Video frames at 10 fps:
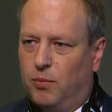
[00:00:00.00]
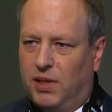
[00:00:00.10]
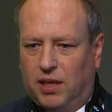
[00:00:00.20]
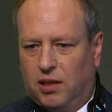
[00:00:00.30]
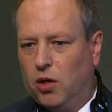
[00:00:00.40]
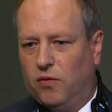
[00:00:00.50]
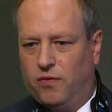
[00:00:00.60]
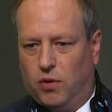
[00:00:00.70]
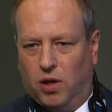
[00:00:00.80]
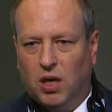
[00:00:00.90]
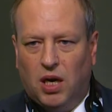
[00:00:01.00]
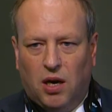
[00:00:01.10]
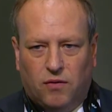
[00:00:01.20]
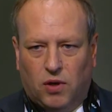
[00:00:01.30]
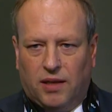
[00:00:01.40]
We can go for
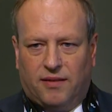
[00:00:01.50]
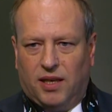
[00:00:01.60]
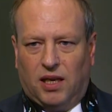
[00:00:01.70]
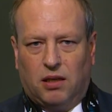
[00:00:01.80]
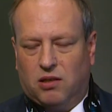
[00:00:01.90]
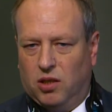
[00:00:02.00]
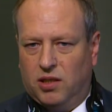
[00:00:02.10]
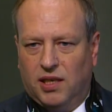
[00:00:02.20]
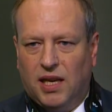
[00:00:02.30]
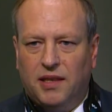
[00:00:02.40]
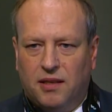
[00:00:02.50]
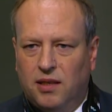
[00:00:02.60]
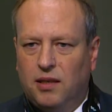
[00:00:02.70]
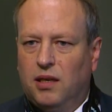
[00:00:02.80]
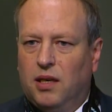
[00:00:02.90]
let's say, continental